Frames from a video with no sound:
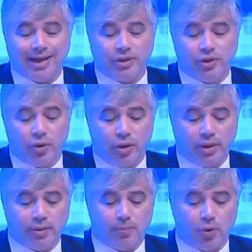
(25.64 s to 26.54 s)

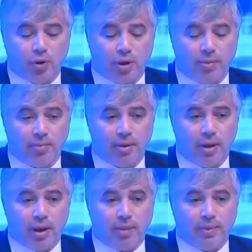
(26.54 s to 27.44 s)
joint program
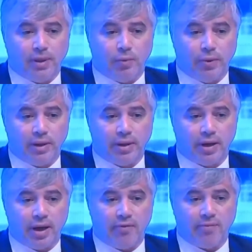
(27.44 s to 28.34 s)
between the
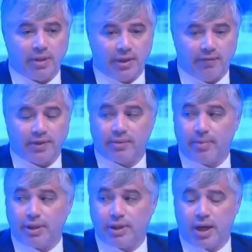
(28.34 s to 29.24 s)
government of
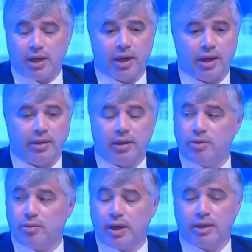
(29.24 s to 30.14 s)
Azerbaijan and the
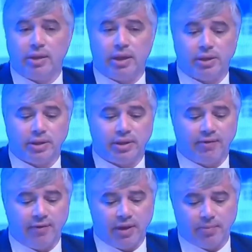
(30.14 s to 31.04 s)
United Nations
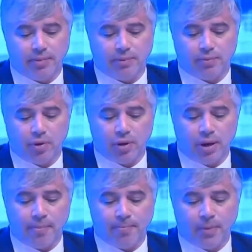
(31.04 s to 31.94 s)
Development
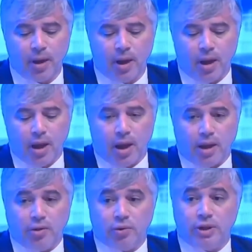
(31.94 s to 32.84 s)
Program.
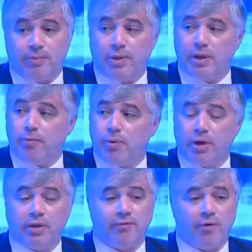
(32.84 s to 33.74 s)
UNDP were
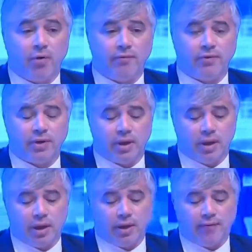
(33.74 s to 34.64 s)
involved
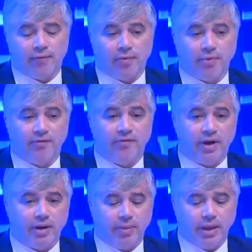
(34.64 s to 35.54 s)
from the
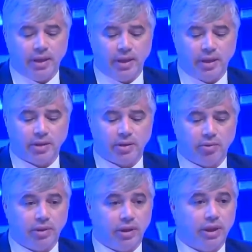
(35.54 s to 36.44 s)
very beginning, so
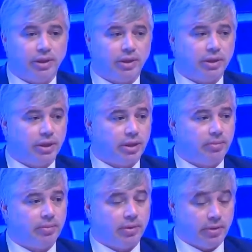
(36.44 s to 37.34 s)
relationship
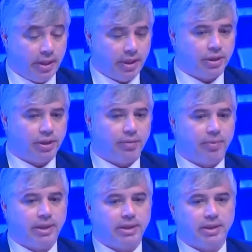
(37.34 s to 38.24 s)

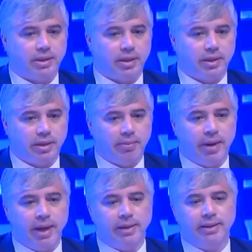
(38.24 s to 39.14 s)
has
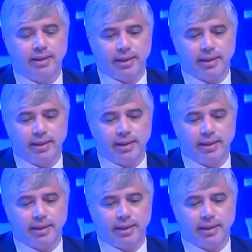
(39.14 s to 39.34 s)
remained